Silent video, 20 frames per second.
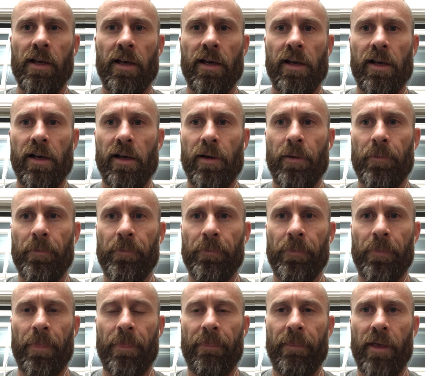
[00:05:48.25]

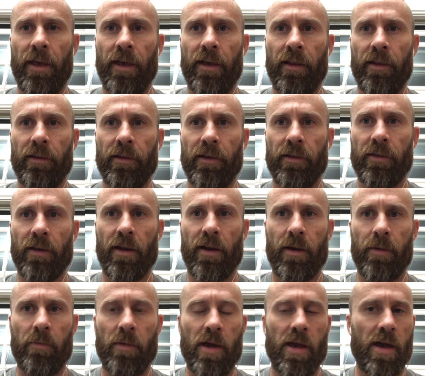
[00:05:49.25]
and they thought
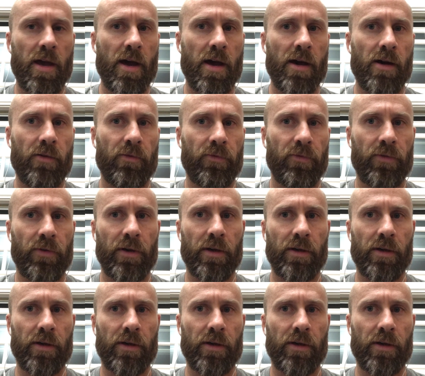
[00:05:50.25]
I may have